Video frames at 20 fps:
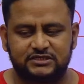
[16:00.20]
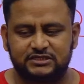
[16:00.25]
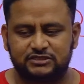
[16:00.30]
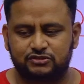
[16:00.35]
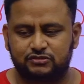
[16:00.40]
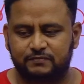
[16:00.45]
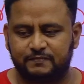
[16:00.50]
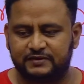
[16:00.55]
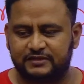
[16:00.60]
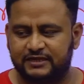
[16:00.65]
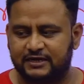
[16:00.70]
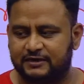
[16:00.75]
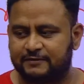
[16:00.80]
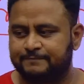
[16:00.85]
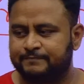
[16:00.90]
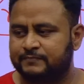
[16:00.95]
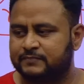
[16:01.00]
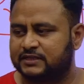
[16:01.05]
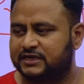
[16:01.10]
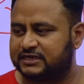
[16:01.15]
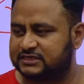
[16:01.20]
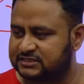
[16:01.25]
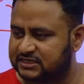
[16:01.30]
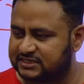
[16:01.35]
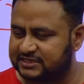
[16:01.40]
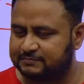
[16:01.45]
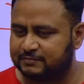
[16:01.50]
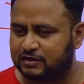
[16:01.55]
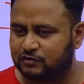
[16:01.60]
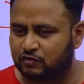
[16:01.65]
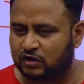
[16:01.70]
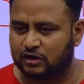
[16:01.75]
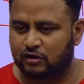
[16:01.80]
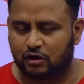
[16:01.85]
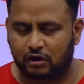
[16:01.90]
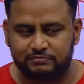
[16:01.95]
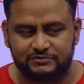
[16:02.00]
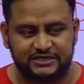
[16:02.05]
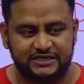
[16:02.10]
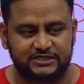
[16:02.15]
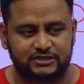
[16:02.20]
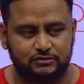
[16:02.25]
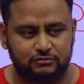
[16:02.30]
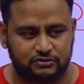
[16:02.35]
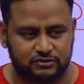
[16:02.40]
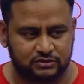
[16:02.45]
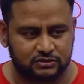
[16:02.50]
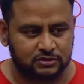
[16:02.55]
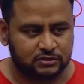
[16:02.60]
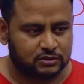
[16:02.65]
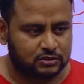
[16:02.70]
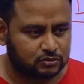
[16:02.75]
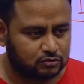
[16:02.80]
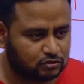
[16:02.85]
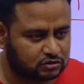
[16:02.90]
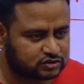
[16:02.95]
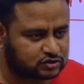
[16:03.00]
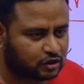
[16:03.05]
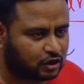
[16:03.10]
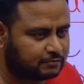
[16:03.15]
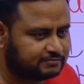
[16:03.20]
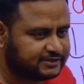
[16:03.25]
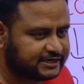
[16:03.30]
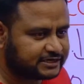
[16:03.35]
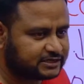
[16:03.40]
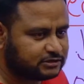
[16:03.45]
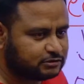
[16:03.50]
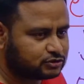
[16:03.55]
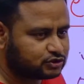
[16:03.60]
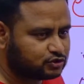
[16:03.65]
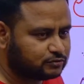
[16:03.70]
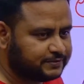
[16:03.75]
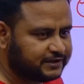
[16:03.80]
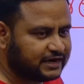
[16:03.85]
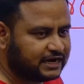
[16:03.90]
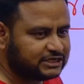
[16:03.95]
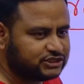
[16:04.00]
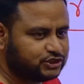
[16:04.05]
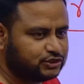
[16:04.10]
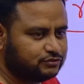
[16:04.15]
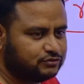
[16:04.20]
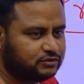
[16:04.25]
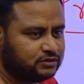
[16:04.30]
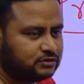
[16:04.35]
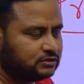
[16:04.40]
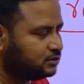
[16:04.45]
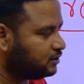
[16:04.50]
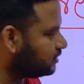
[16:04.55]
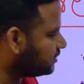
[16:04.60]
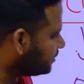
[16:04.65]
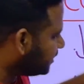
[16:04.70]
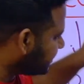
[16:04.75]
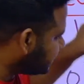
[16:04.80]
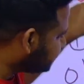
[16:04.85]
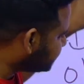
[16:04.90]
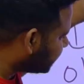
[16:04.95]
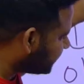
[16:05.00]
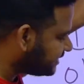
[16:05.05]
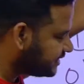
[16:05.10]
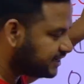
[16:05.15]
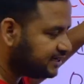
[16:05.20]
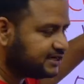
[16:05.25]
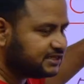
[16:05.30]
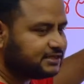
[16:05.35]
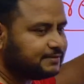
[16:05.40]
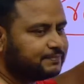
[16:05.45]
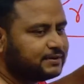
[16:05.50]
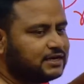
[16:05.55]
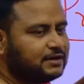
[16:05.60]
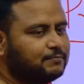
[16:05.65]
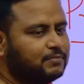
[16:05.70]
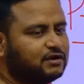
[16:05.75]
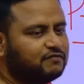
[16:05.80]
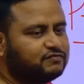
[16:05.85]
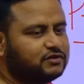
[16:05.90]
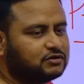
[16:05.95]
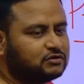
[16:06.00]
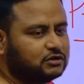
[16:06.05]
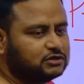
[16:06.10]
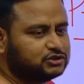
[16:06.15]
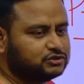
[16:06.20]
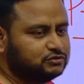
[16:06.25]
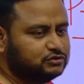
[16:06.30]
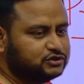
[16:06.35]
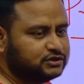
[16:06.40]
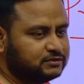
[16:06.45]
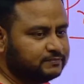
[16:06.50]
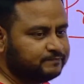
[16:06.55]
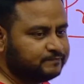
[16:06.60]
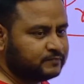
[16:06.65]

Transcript: should be there. That is nothing but what? Objectives. Those objectives to be achieved, that is contained in the preamble of the constitution.